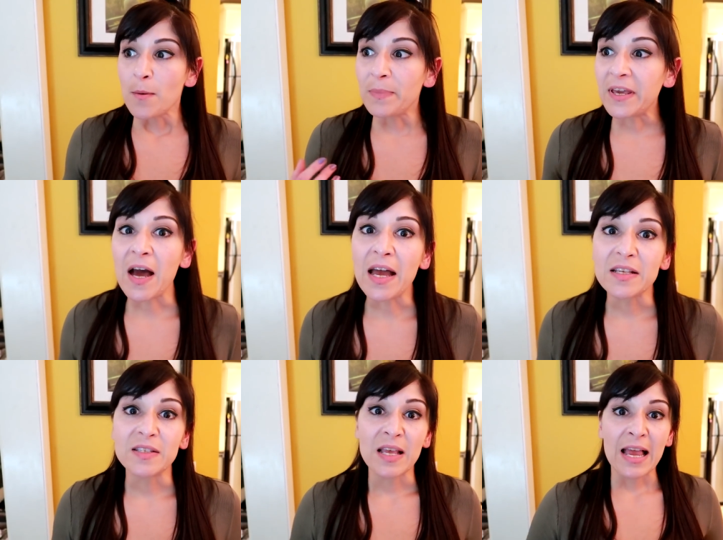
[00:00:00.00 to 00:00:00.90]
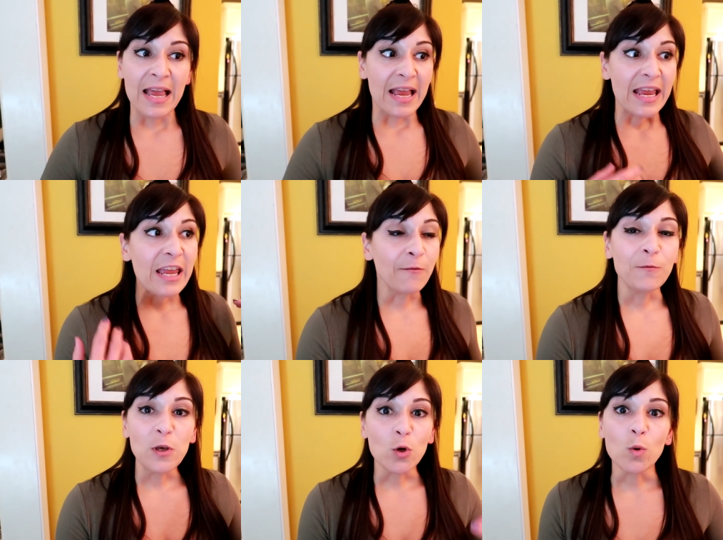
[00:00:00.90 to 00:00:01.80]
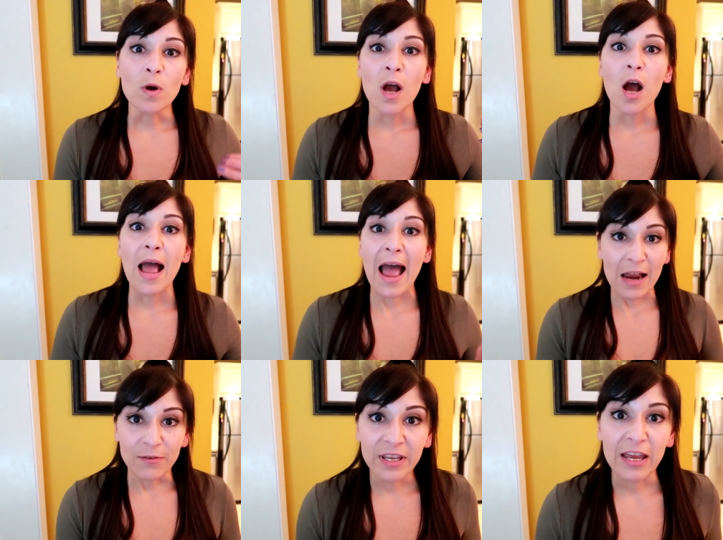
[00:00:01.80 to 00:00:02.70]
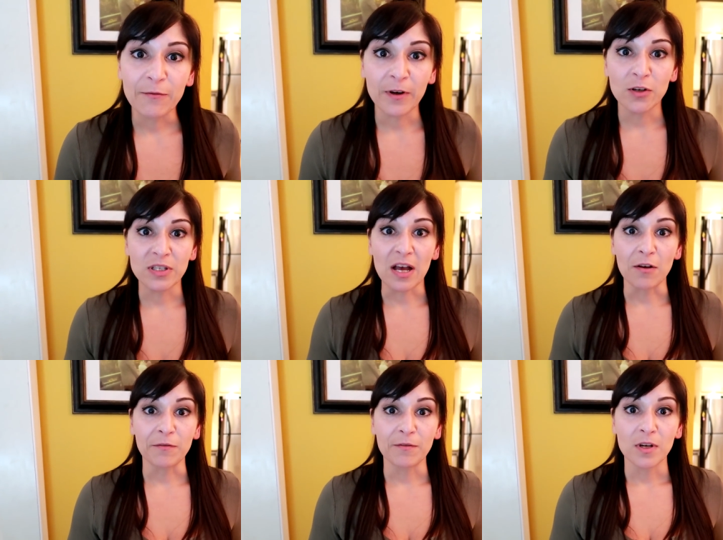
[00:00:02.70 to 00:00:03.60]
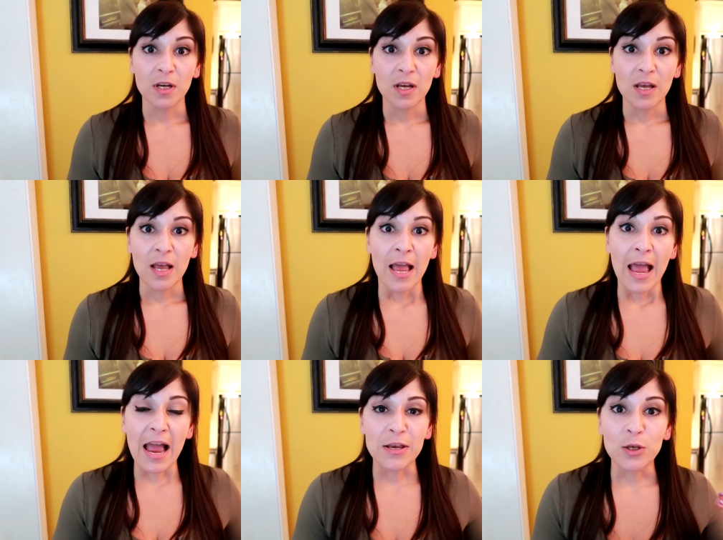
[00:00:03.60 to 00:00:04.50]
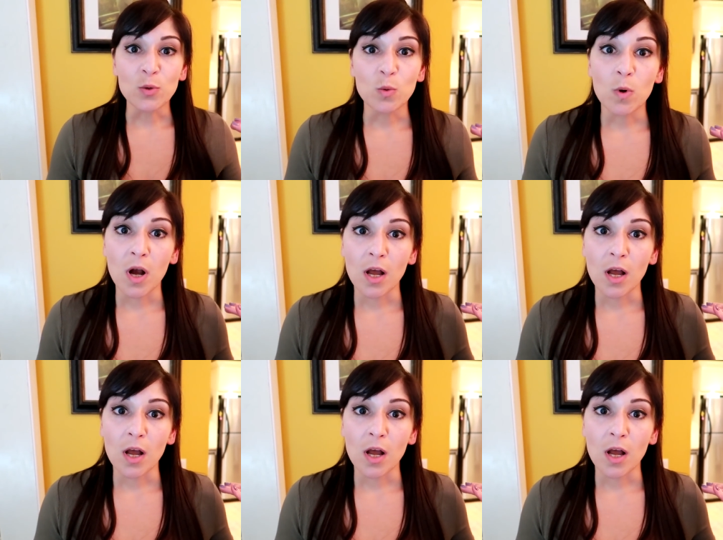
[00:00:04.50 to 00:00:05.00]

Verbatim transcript: because if you advocate for yourself and you